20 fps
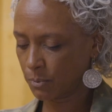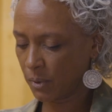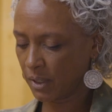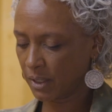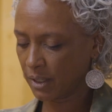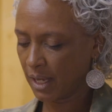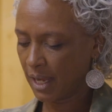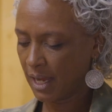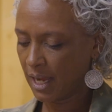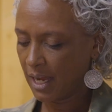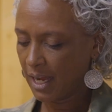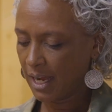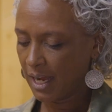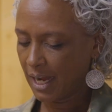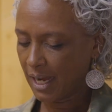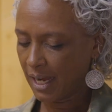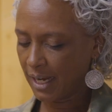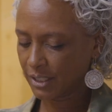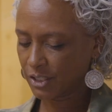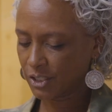what
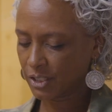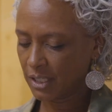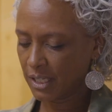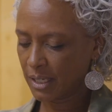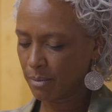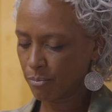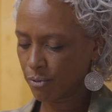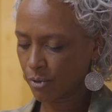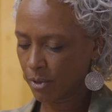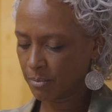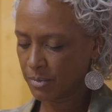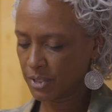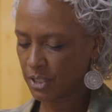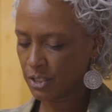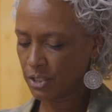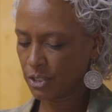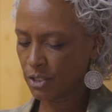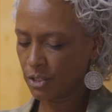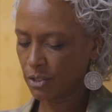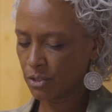actually
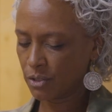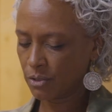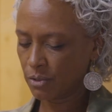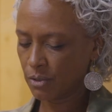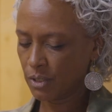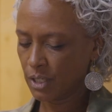prompted you